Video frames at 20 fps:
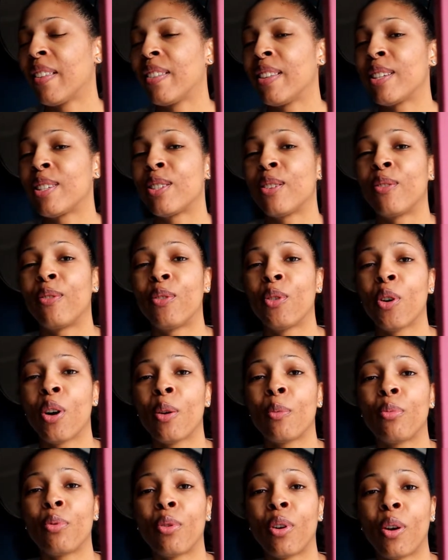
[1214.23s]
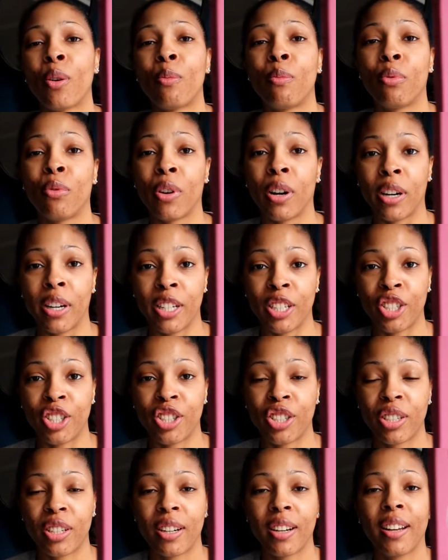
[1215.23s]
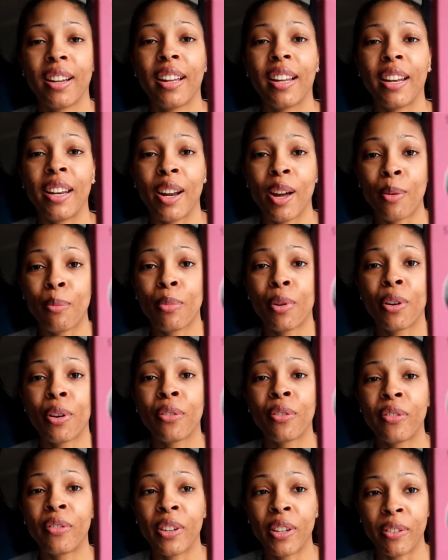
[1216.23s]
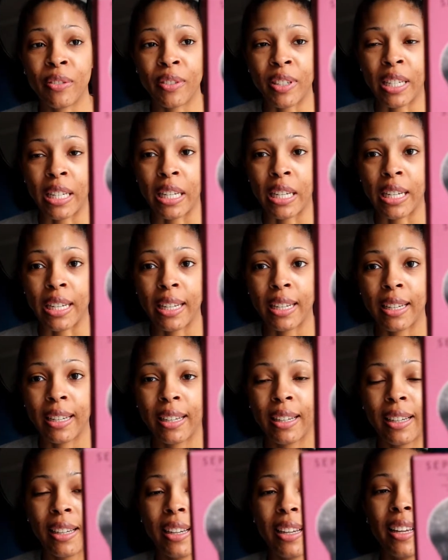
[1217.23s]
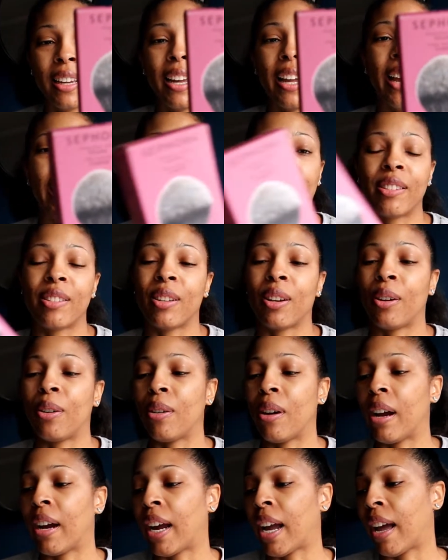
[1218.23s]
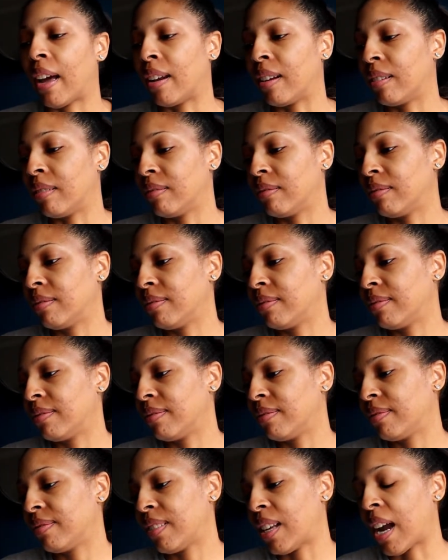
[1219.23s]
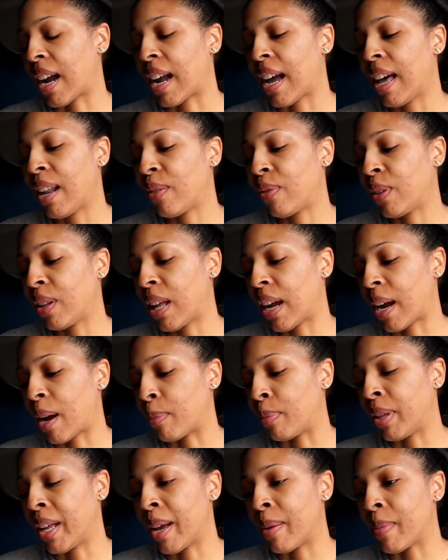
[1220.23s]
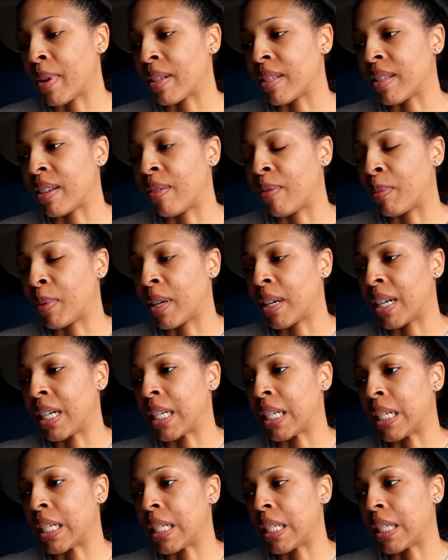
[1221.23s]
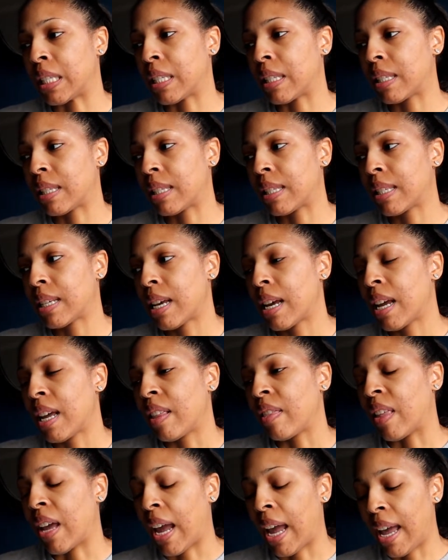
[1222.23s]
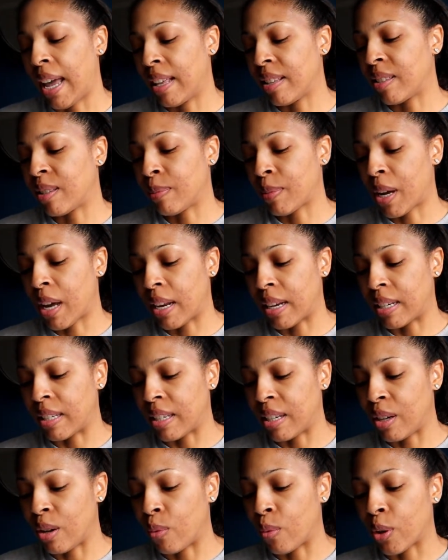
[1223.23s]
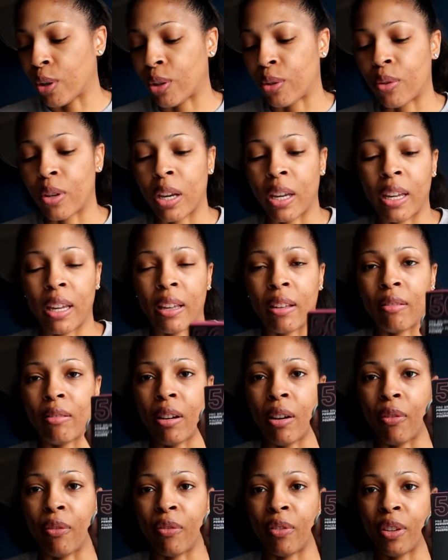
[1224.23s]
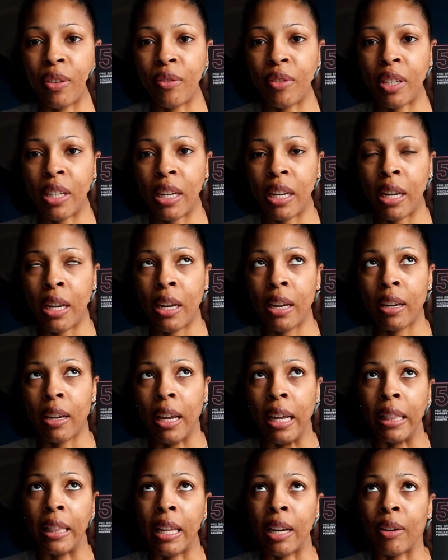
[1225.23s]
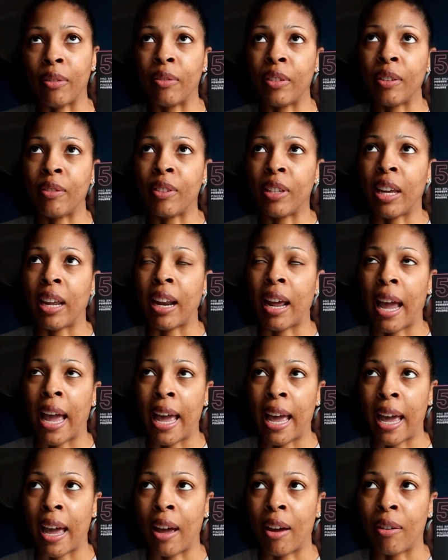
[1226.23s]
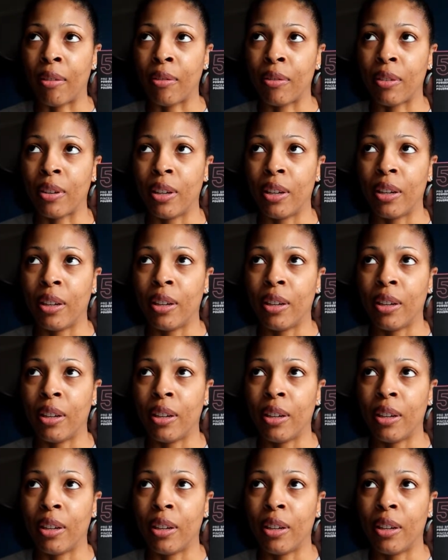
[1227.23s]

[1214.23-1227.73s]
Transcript: the Sephora Pro Brush number 50. And so I got it. I kind of feel like I played myself because they had some kind of deal where you could get a 50 and then a 50 and a half